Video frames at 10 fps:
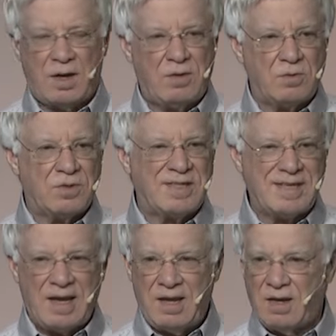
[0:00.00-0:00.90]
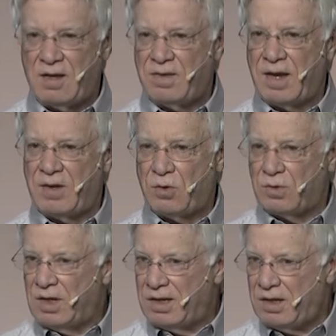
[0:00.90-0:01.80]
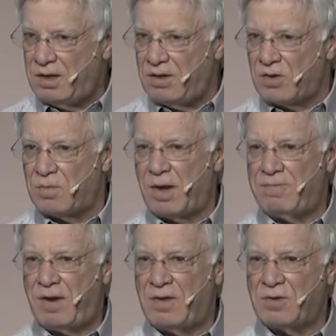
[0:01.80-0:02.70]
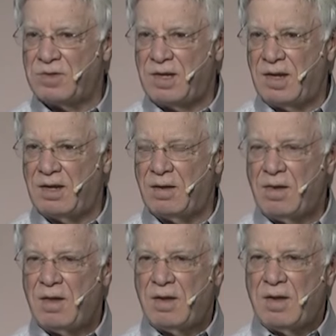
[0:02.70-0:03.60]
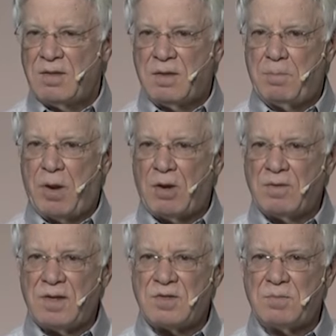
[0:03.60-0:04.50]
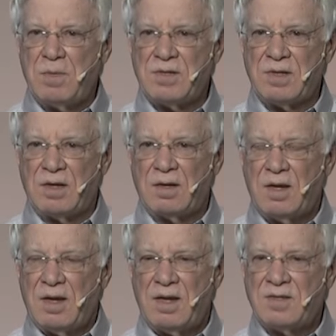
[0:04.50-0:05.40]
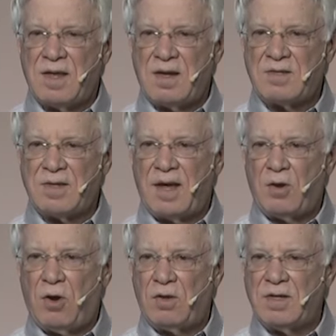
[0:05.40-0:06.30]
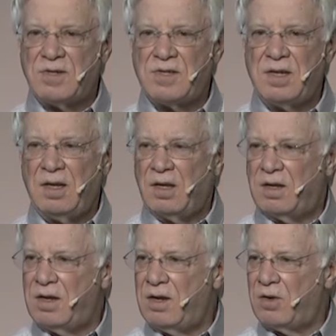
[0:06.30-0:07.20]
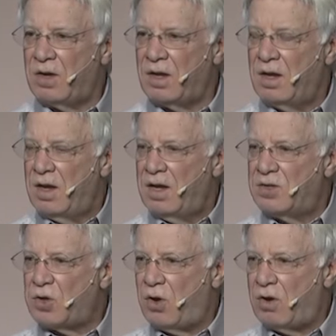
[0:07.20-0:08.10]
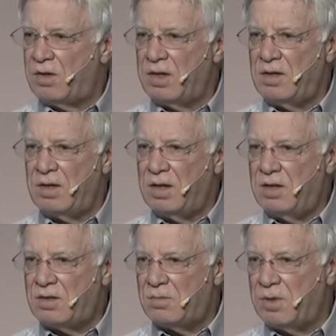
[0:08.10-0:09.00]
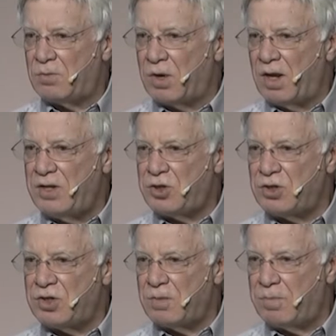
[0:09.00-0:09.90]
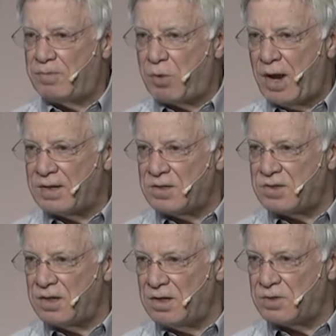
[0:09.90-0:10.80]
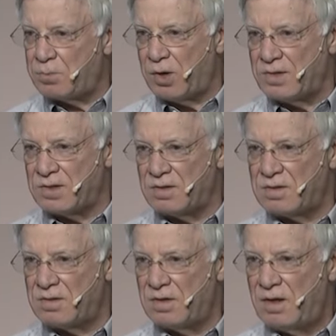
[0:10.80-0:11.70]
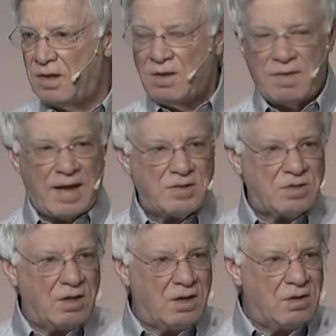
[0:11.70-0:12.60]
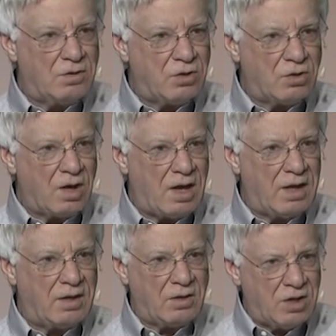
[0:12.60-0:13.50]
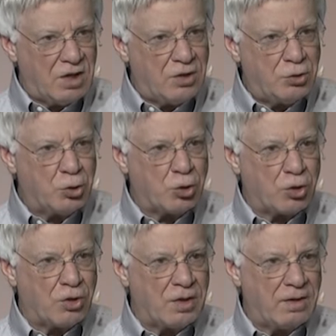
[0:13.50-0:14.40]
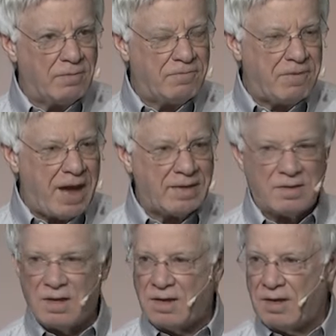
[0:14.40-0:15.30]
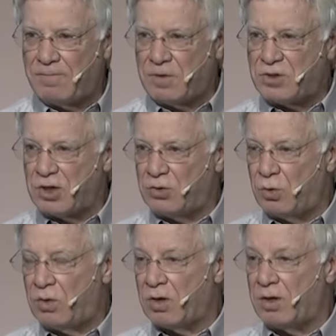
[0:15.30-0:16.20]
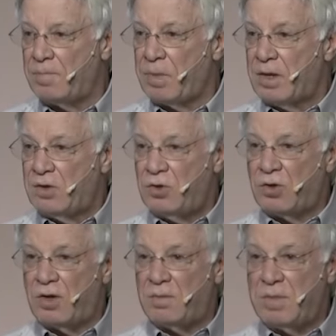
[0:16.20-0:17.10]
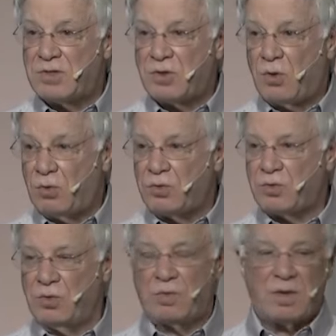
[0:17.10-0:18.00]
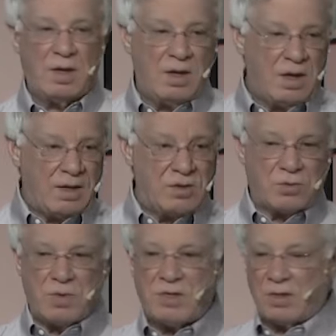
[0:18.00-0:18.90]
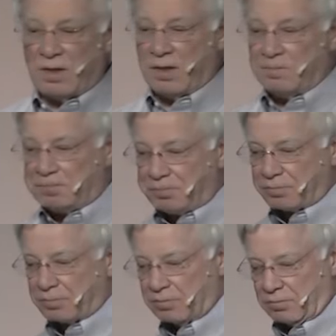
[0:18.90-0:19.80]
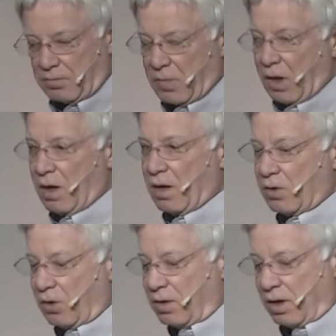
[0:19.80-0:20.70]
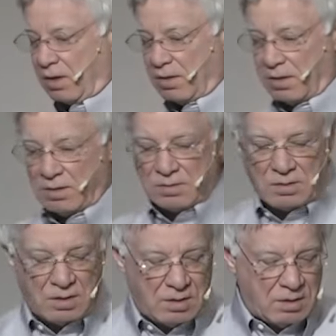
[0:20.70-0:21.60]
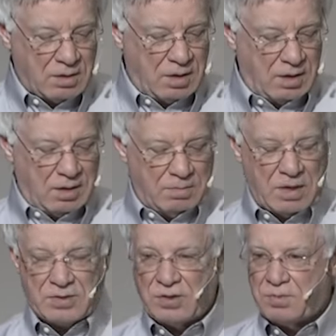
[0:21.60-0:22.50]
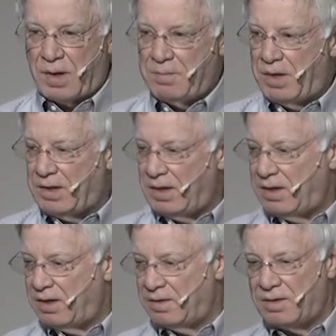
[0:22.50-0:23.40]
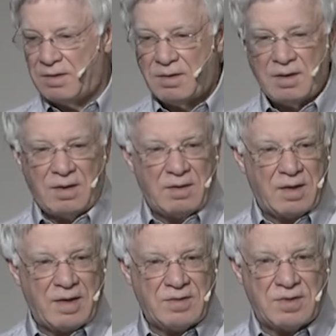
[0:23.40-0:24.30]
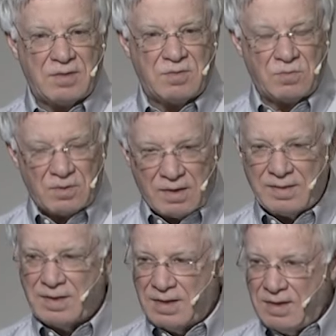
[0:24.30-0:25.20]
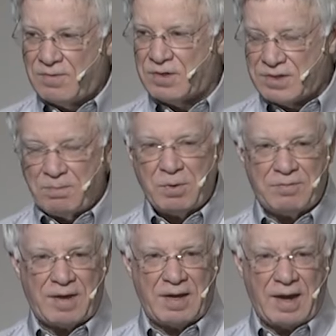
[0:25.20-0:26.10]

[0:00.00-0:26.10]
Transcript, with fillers: I don't say anything I don't hear my father saying. The part that's missing is that it's not all in seeing and hearing, it's all in the intimate relationship of practicing his presence. That's the underlining, the undergirding fact that if it's ignored, you're going to miss the whole truth. I just recently uh, heard a, a, a message by Benny Hinn that I says, well, he even simplified it.